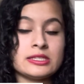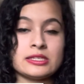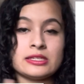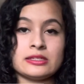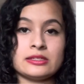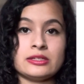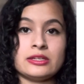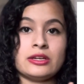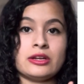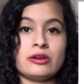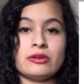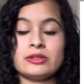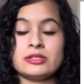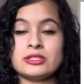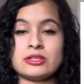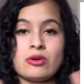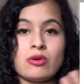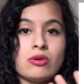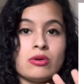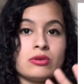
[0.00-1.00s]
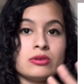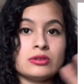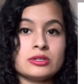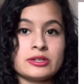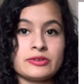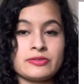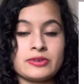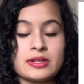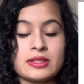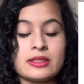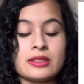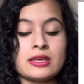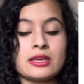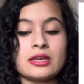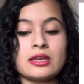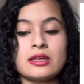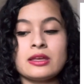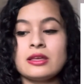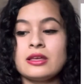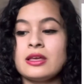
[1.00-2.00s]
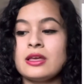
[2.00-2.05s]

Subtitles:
and, you know, it's a whole different thing.